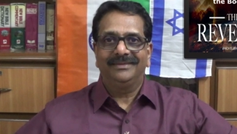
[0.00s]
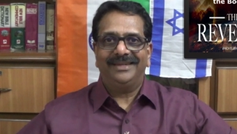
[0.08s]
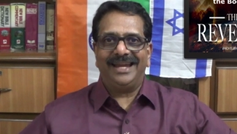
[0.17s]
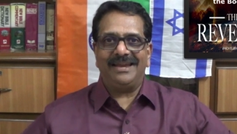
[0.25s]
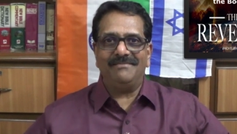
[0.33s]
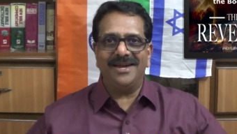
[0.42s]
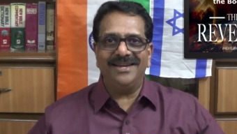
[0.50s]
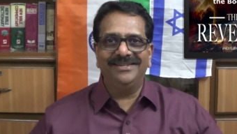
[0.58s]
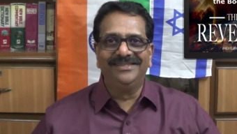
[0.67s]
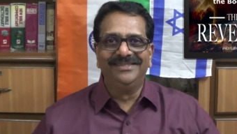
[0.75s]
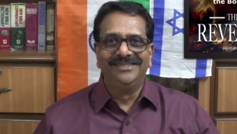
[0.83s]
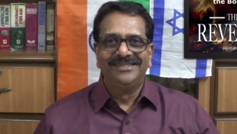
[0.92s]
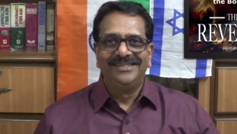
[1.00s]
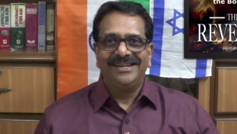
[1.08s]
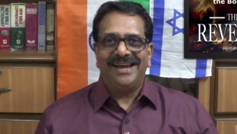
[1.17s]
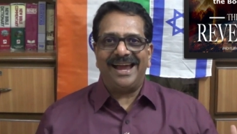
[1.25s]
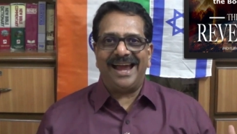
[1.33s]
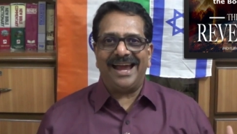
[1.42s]
amen,
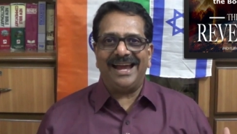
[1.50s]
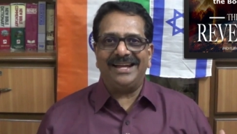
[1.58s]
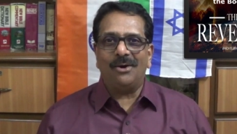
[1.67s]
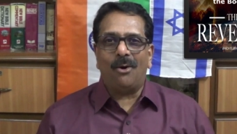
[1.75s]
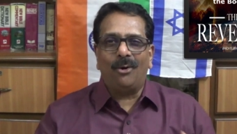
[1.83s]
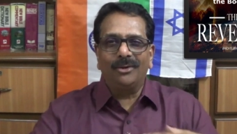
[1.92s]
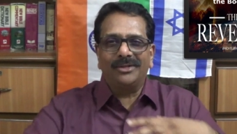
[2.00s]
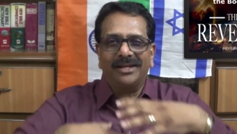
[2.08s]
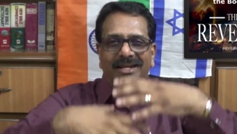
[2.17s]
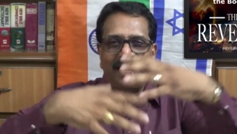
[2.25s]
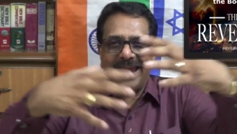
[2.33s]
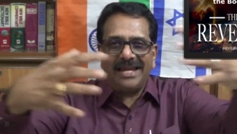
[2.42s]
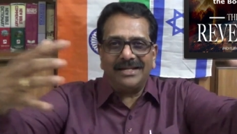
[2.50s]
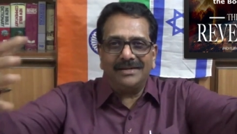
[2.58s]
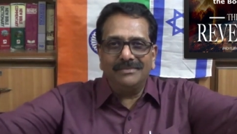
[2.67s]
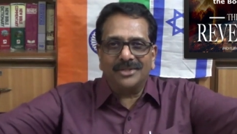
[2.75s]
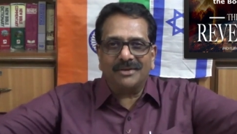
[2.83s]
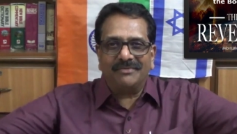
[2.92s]
and all the
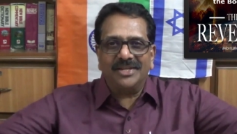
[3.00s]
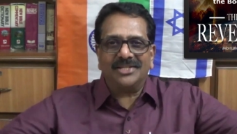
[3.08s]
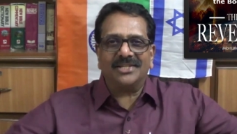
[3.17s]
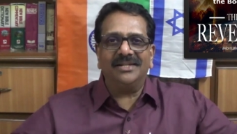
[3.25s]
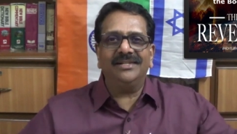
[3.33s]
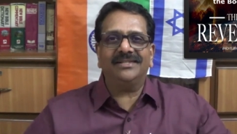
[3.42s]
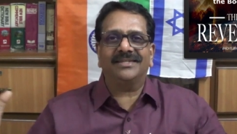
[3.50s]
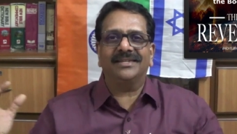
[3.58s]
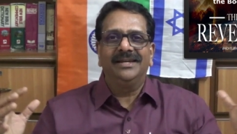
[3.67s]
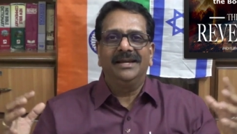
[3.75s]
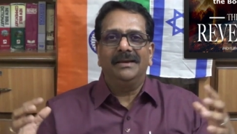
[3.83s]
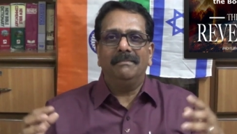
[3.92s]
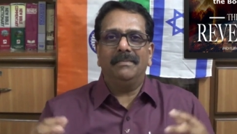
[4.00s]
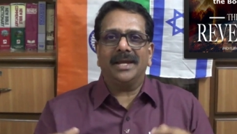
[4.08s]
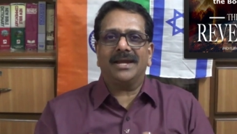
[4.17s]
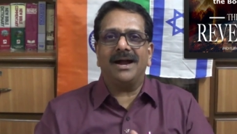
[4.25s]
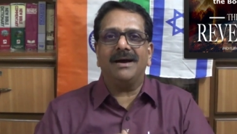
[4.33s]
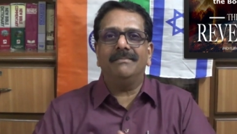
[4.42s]
kingdoms of this earth
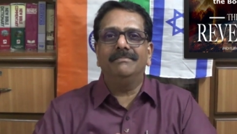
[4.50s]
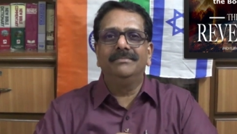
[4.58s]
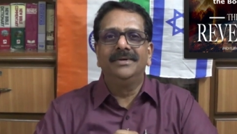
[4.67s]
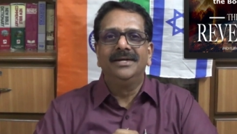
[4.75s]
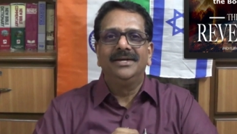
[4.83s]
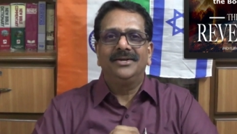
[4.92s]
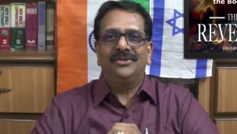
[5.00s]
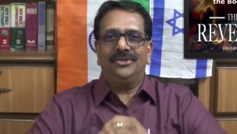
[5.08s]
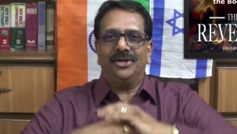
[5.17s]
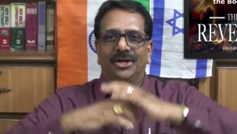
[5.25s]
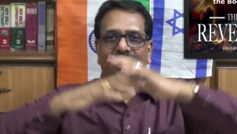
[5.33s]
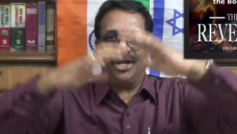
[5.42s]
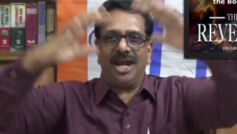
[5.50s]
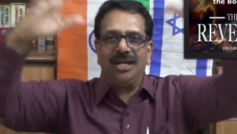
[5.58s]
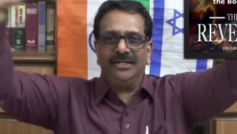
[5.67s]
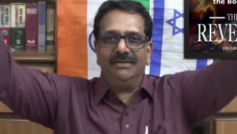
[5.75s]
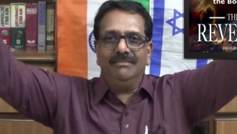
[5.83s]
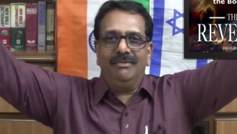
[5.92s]
become the
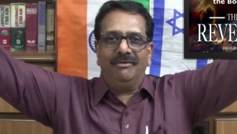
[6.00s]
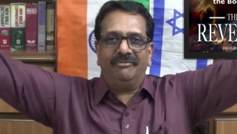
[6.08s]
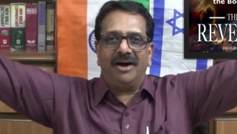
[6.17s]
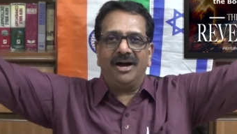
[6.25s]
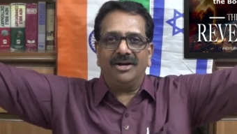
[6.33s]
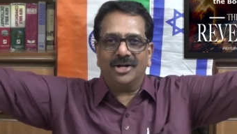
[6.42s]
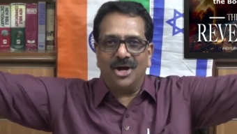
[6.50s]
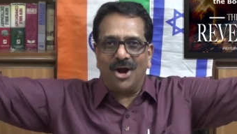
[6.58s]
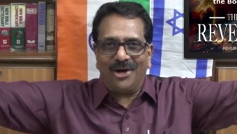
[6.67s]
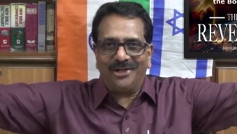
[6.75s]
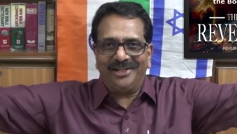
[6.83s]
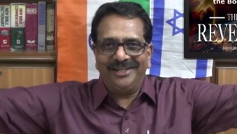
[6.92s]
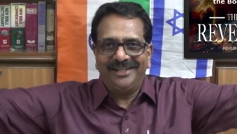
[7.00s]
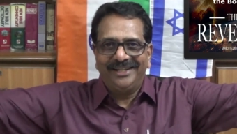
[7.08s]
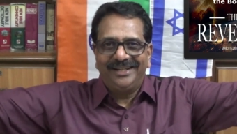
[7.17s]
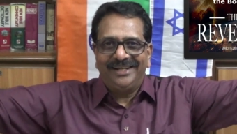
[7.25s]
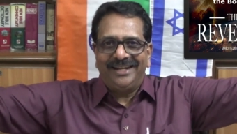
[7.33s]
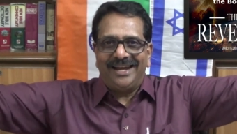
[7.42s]
kingdom of our God.
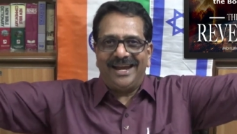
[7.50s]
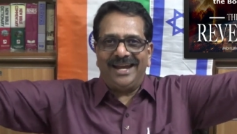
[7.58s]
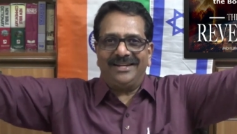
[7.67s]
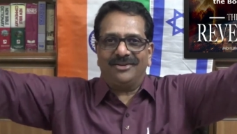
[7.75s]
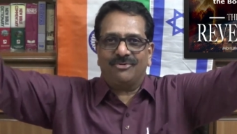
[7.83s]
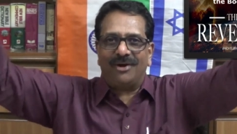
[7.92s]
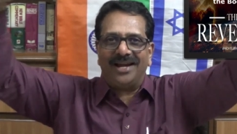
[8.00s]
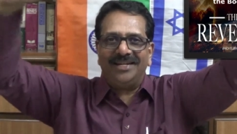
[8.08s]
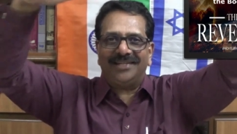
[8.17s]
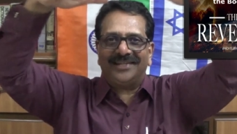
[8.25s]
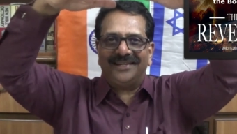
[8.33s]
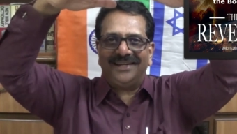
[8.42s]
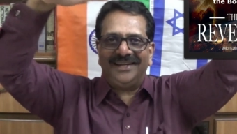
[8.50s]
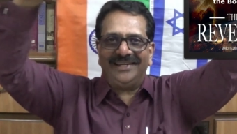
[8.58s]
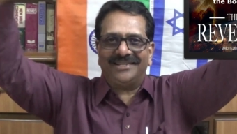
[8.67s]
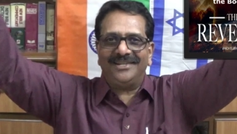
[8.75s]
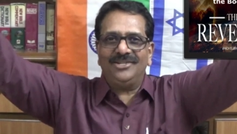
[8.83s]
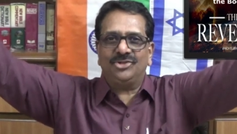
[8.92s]
And Christ
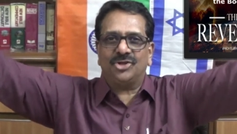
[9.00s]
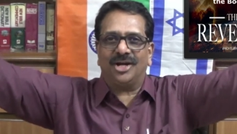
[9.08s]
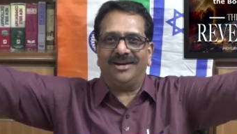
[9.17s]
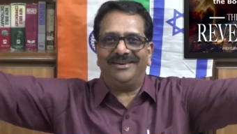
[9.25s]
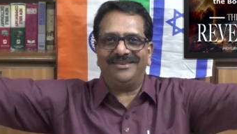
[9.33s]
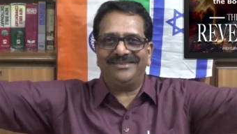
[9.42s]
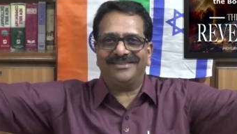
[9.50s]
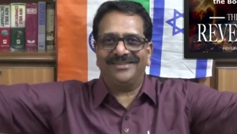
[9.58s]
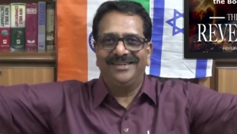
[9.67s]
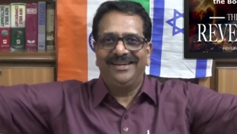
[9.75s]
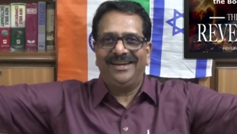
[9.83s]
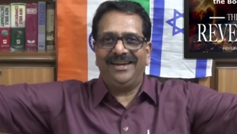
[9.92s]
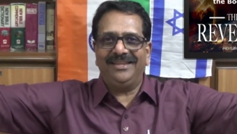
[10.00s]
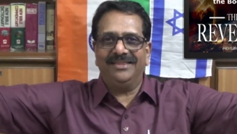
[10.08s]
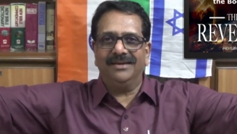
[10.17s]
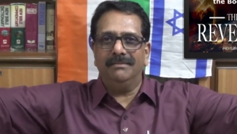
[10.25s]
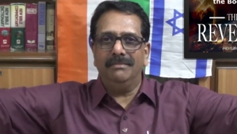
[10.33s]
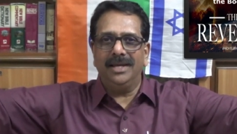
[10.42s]
is in charge in
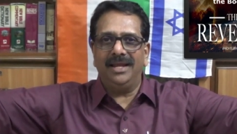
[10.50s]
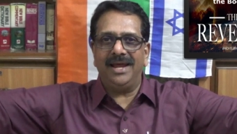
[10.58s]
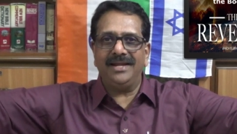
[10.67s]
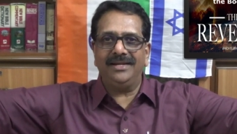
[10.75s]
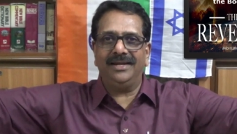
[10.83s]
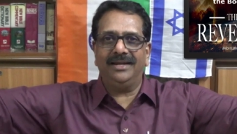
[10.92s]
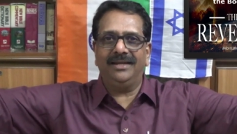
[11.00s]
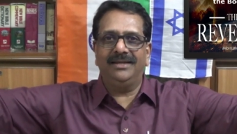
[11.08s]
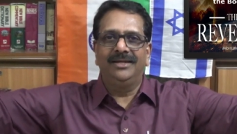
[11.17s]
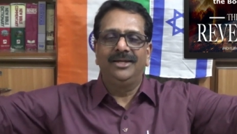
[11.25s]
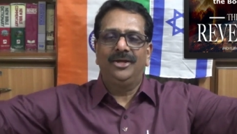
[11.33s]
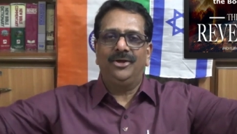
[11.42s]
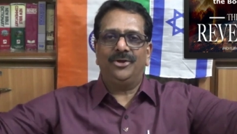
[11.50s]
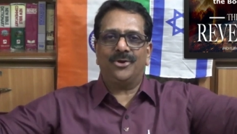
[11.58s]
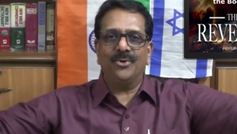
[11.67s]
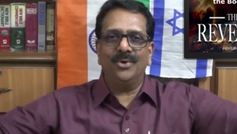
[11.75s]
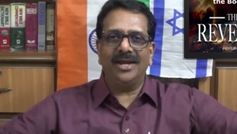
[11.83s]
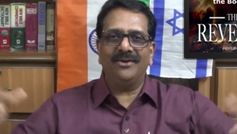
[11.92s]
the millennial
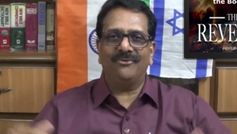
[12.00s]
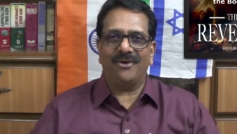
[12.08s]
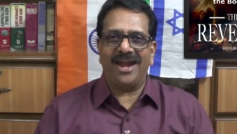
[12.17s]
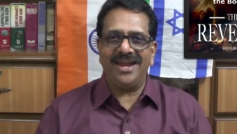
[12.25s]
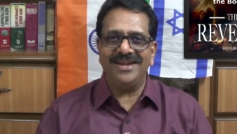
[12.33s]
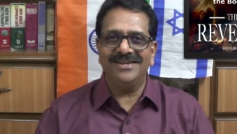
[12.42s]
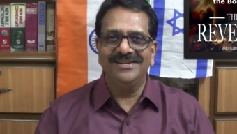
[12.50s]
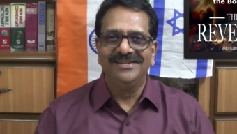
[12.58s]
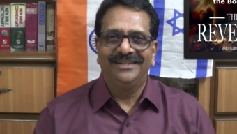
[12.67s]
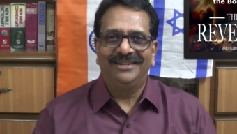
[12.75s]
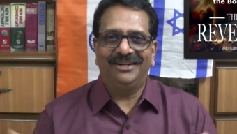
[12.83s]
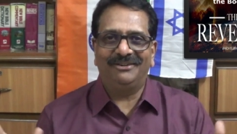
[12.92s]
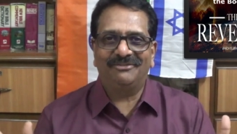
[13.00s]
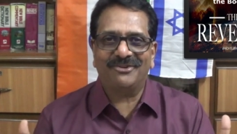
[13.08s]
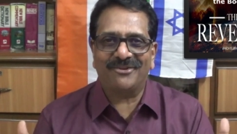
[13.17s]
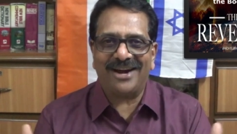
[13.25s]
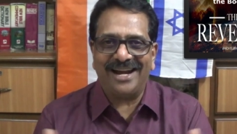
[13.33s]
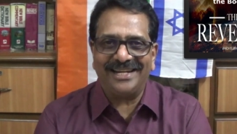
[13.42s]
rule and reign of
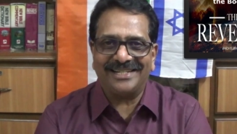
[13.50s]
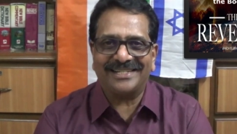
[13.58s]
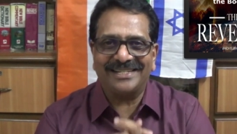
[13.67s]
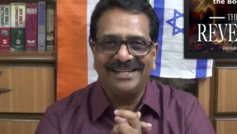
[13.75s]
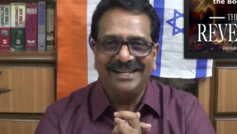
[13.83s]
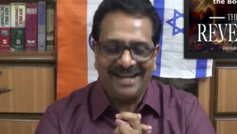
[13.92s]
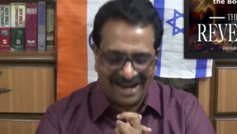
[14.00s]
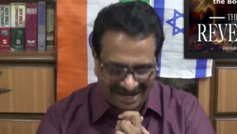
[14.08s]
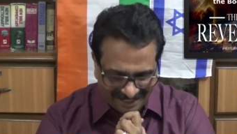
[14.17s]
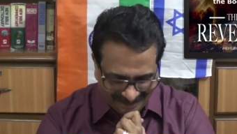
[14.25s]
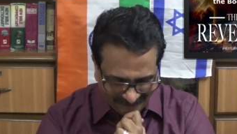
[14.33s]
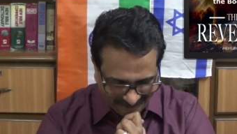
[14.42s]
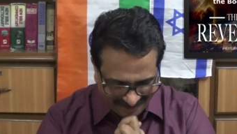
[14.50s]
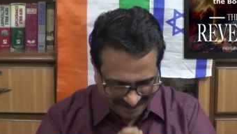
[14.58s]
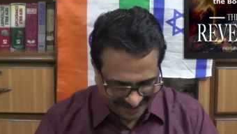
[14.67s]
Christ. Hallelujah.